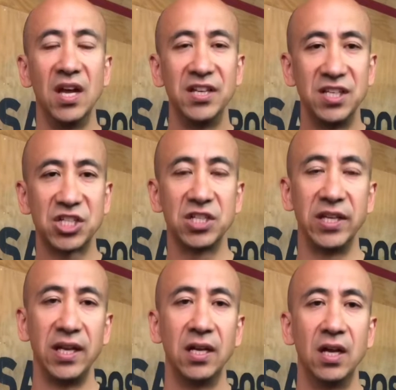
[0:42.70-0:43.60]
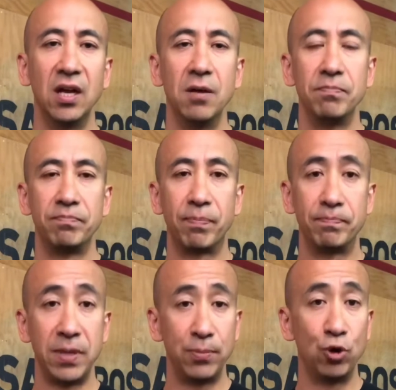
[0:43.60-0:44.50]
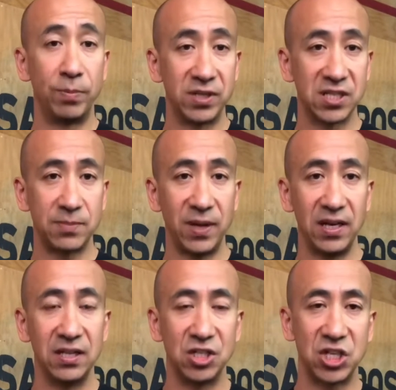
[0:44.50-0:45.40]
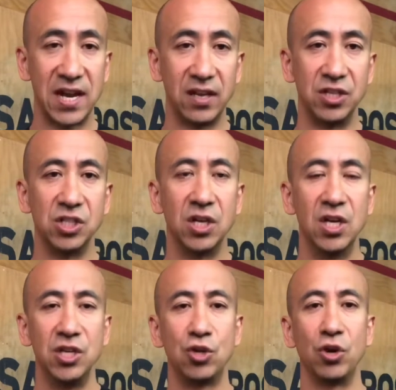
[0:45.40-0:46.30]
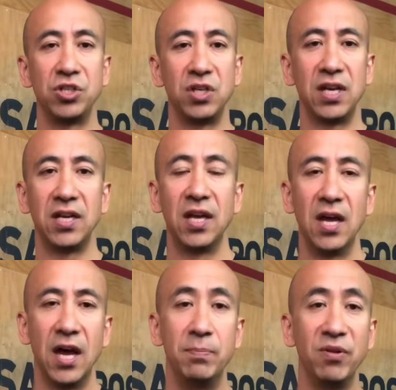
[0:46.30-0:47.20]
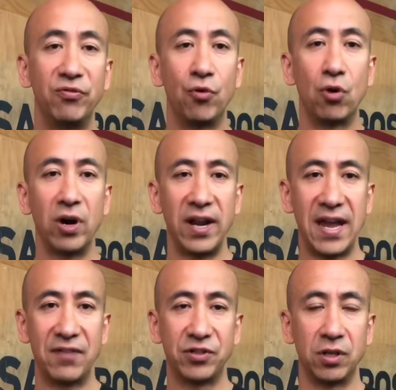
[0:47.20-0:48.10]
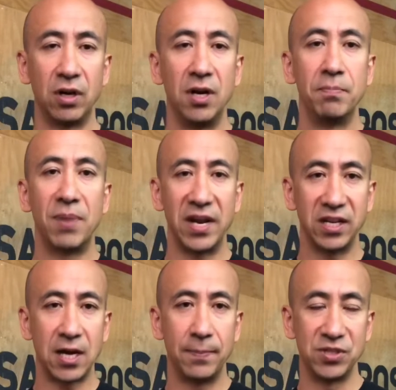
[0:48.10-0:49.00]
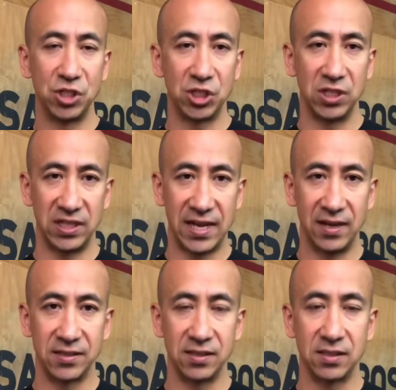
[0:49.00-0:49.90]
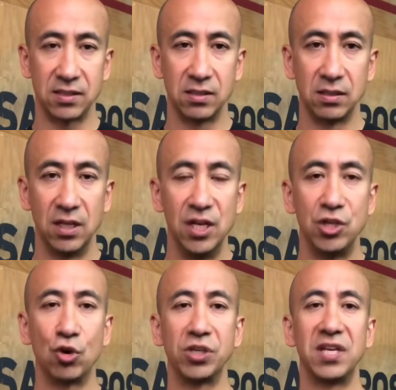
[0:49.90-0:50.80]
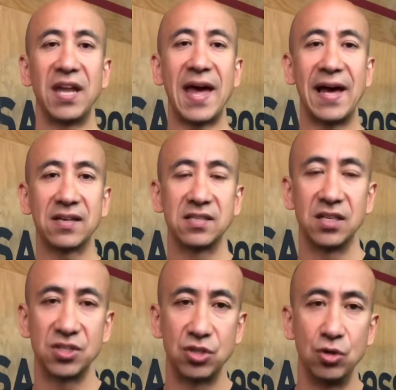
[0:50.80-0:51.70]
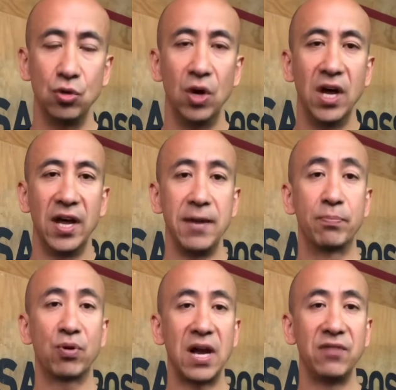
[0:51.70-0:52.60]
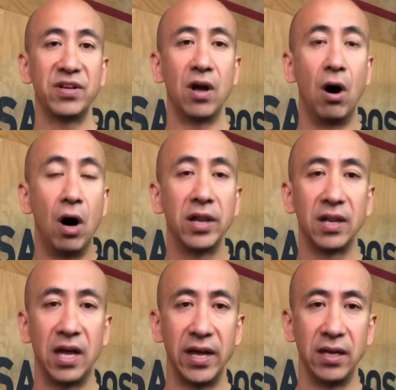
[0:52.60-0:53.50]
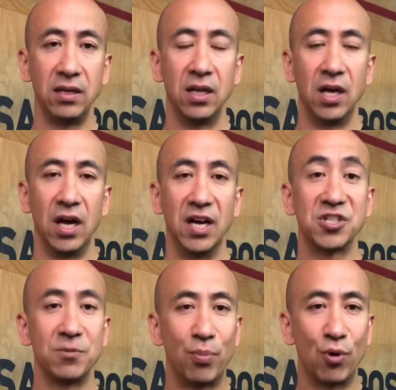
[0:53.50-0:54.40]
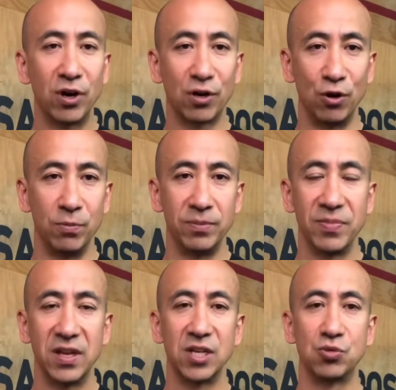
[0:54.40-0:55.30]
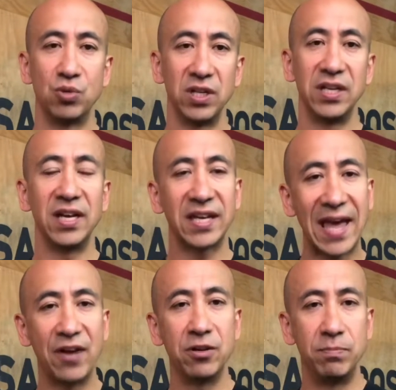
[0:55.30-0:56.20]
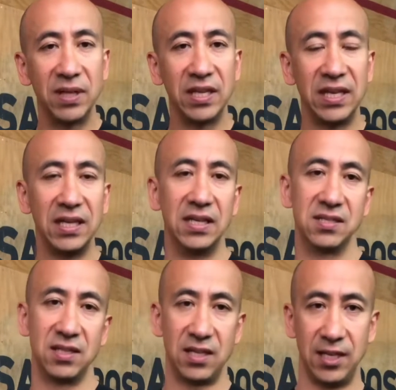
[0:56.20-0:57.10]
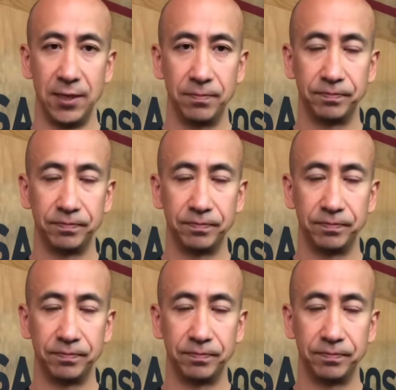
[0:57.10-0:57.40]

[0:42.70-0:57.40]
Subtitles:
Additionally, people who participate in the challenge, you're going to get a before and after body composition analysis. You're going to get access to a private online support group, because really accountability is the key.